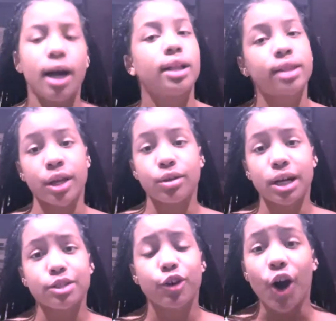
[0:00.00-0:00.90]
Thank you
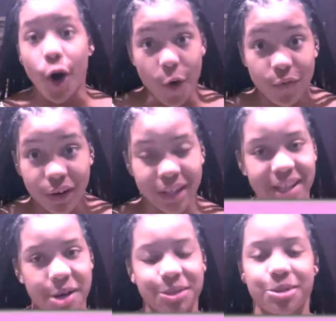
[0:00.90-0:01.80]
guys for over a
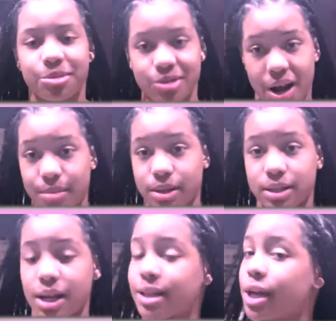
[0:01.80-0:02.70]
thousand subscribers
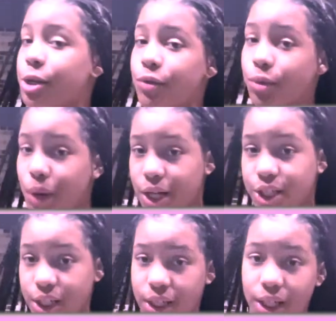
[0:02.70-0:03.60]
and thank you for
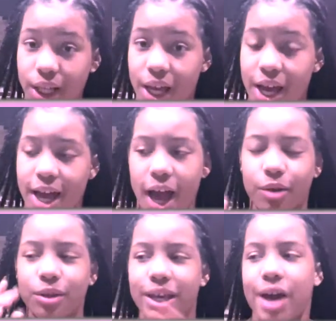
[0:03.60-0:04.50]
watching. I don't
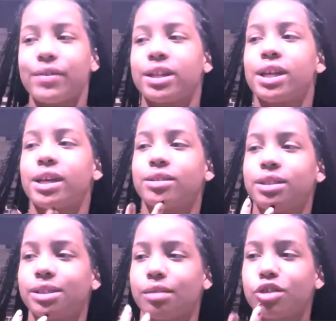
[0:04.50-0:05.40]
really have anything else to
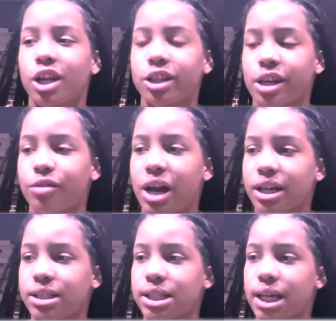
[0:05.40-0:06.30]
say. I'm trying to think what I
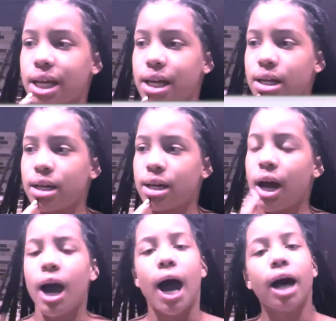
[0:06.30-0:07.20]
can say.
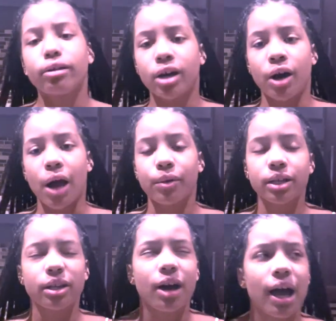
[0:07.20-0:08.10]
I don't know. I really
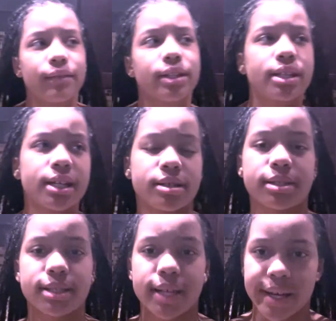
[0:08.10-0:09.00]
don't have anything else to
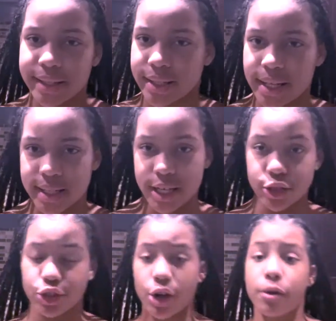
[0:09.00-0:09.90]
say in today's intro.